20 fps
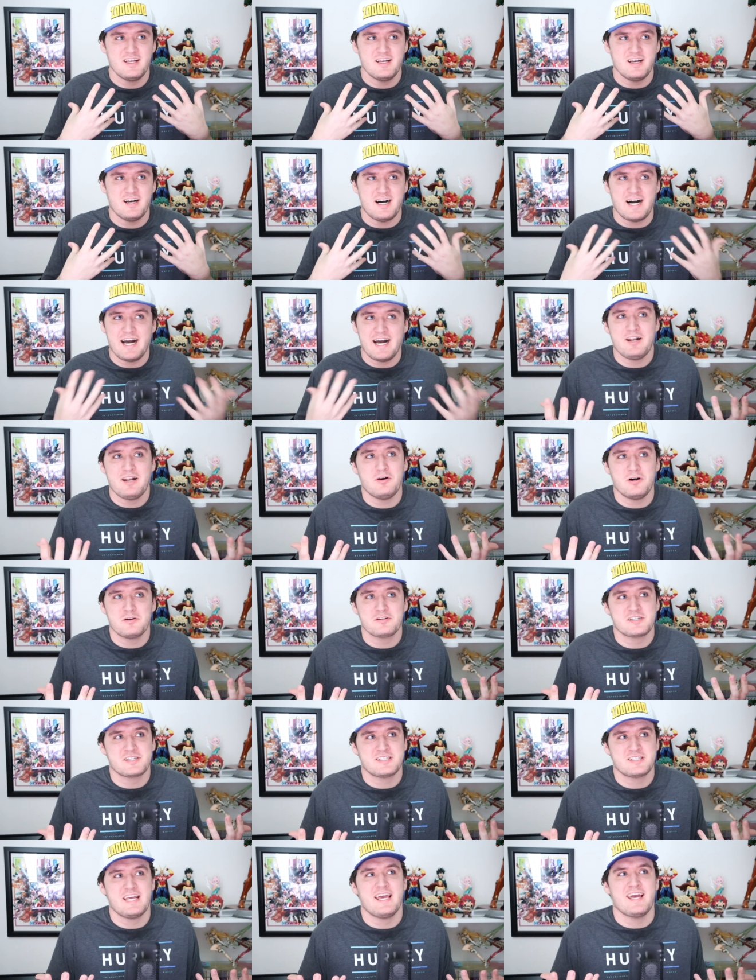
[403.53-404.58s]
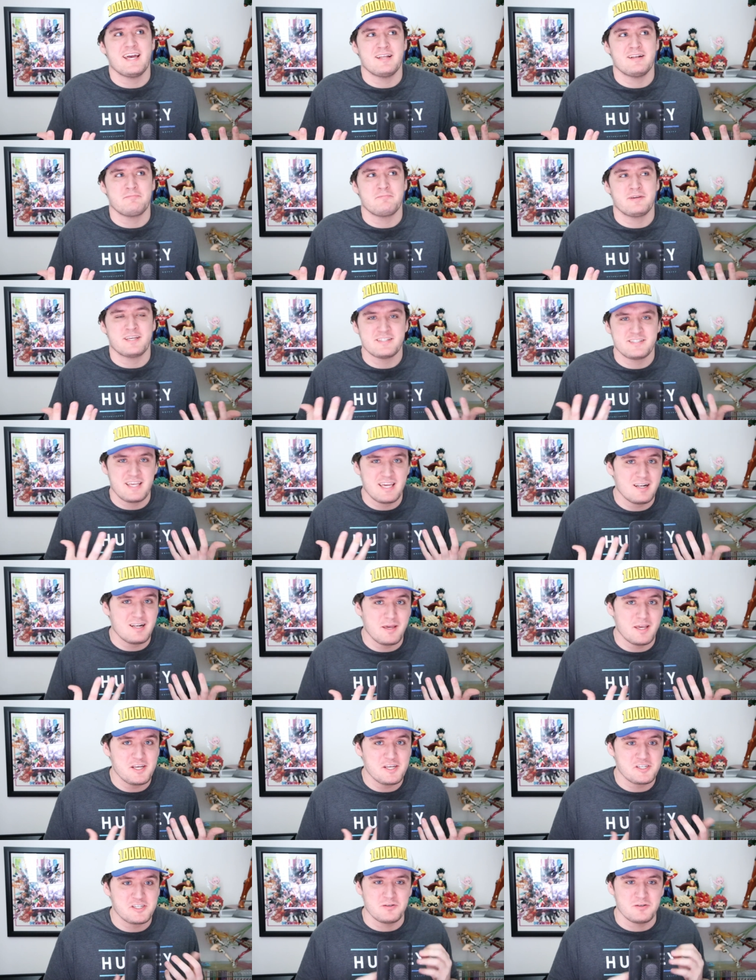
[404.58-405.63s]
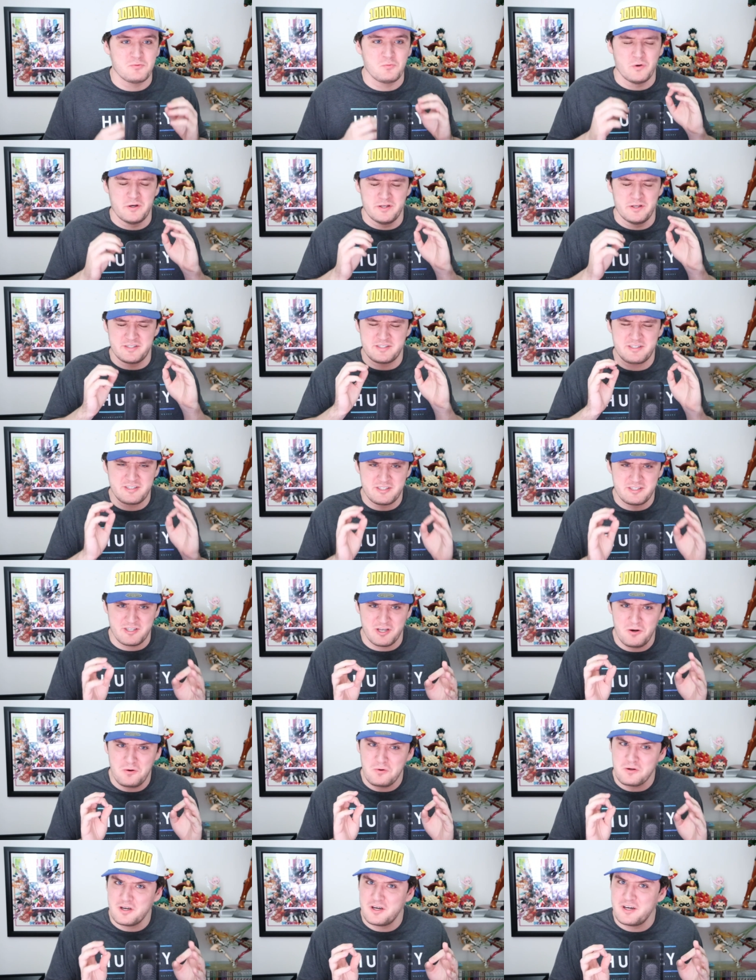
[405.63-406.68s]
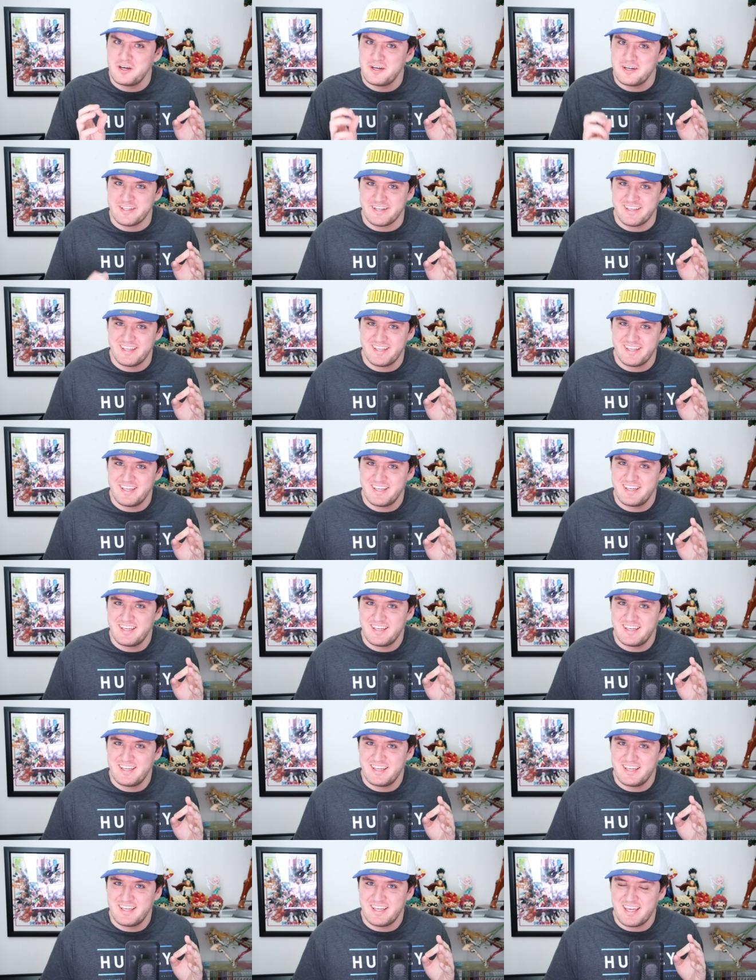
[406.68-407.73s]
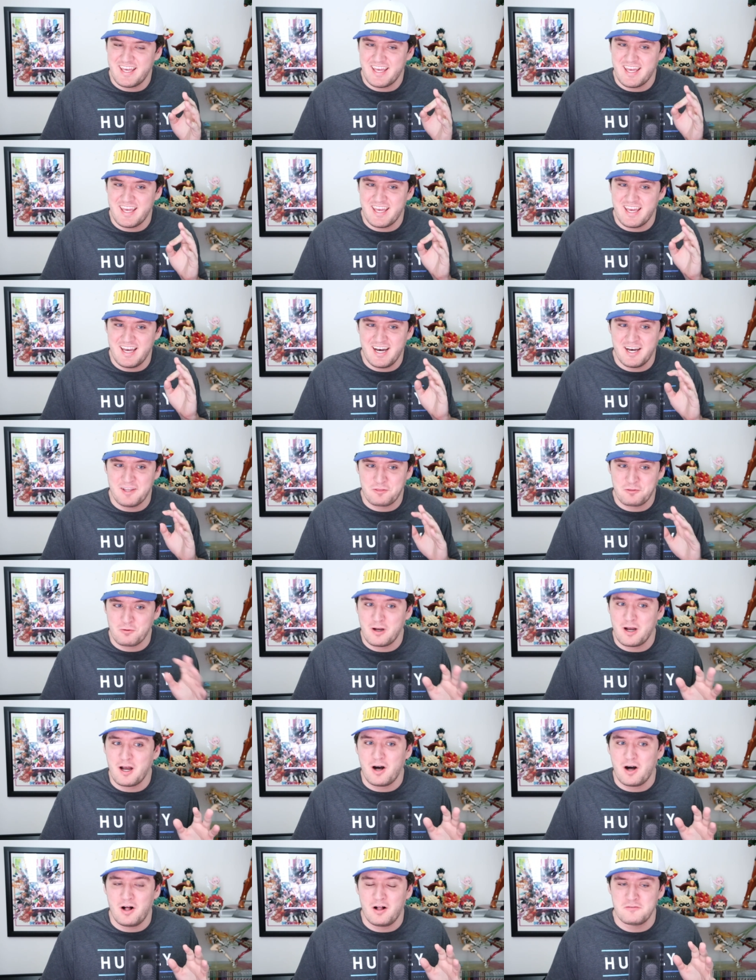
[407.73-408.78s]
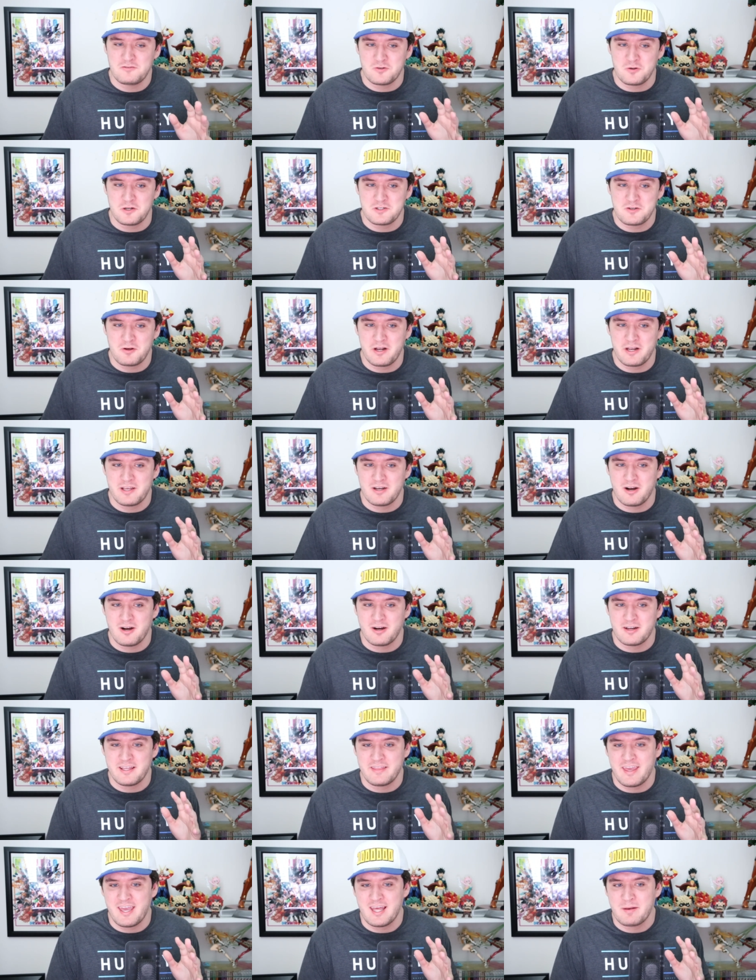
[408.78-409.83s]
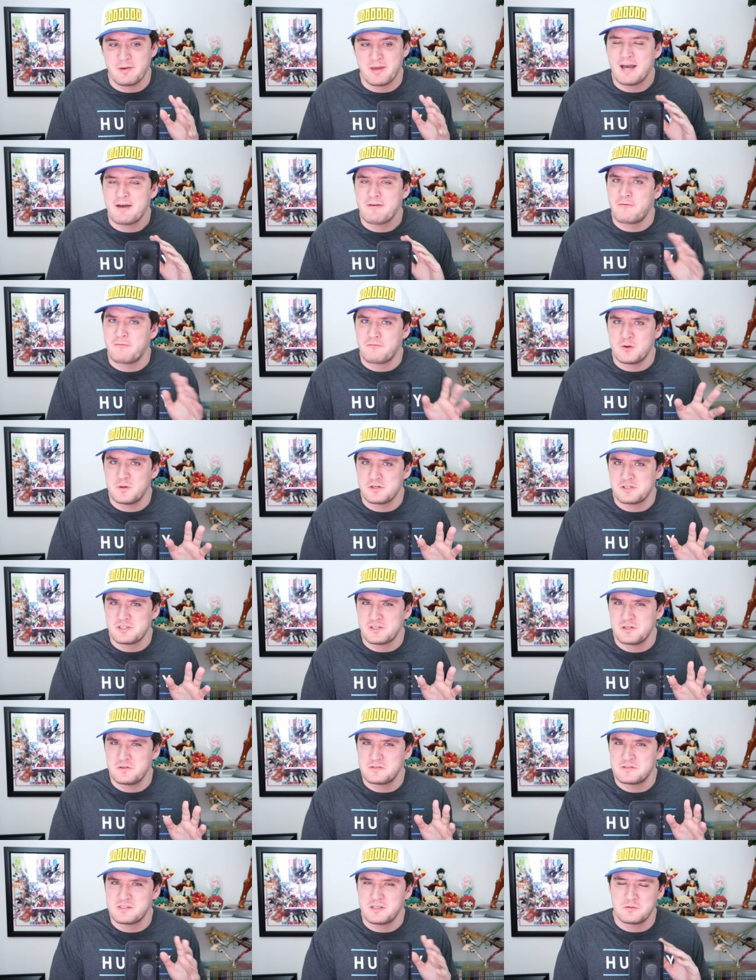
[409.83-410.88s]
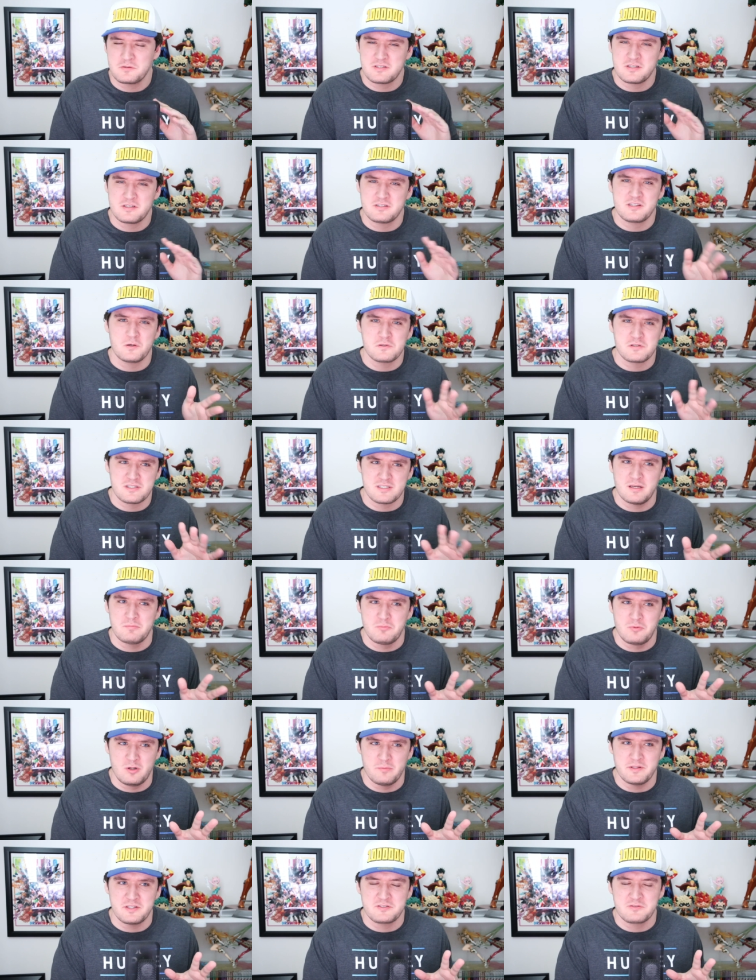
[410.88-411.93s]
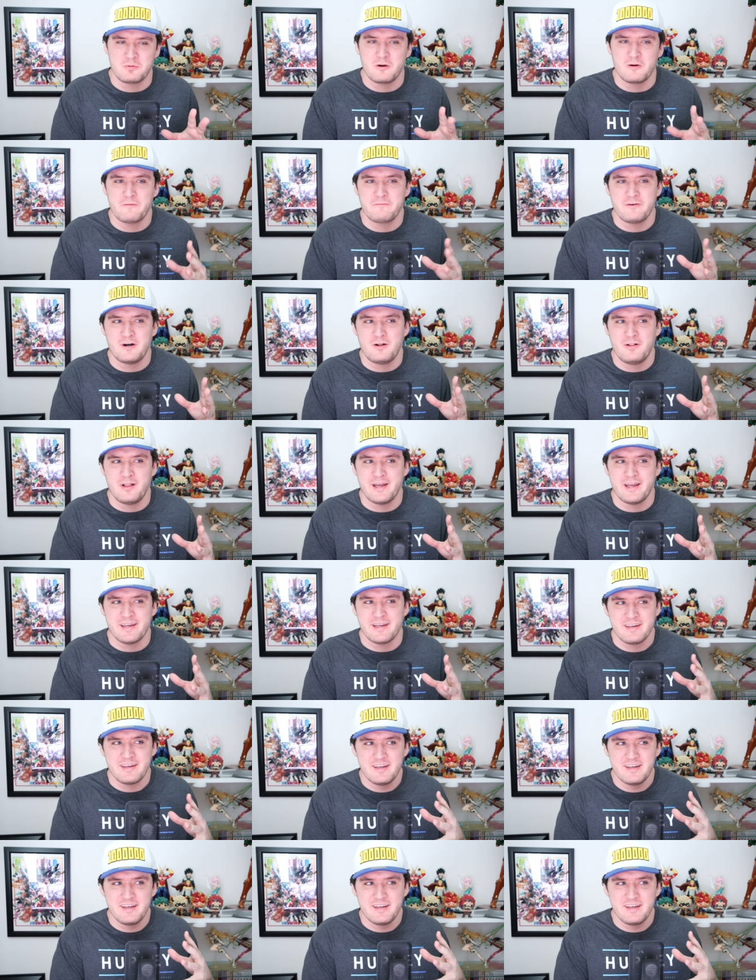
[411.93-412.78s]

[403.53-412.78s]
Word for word: I don't understand because the animation was so good. Uh, throughout all of Joint Training Arc in the anime, I have a few issues. There was there were some moments where it felt like